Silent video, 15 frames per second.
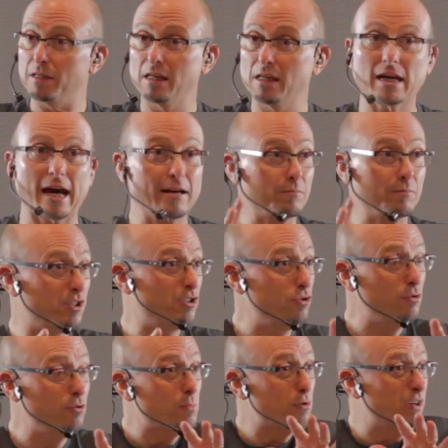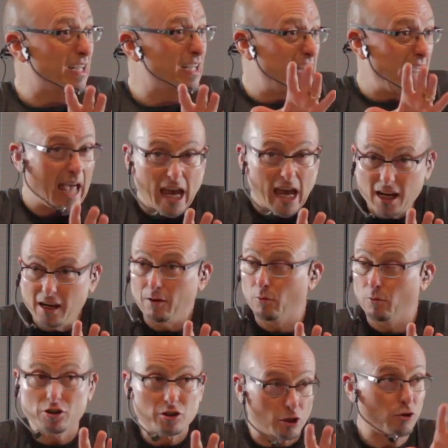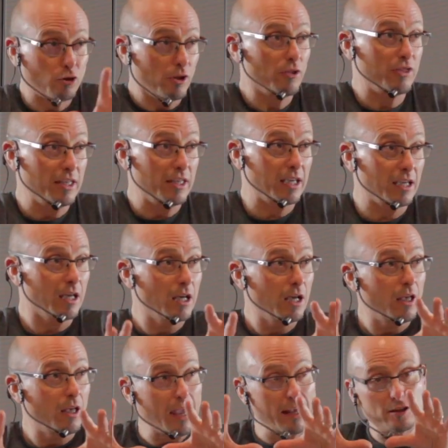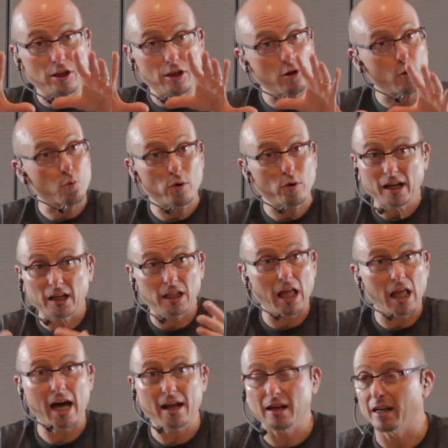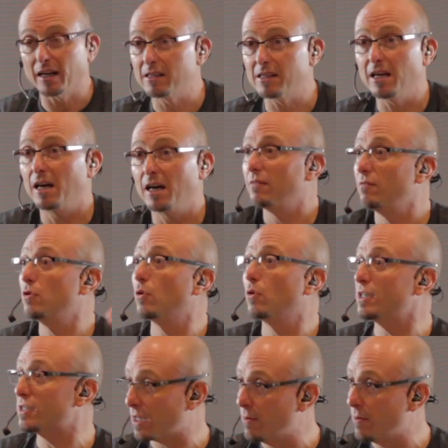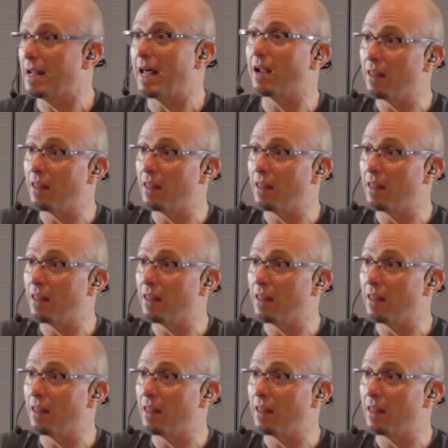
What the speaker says: He's got them tuned pretty dead, which is a good thing, and they don't ring a lot, not a ton of noise coming out of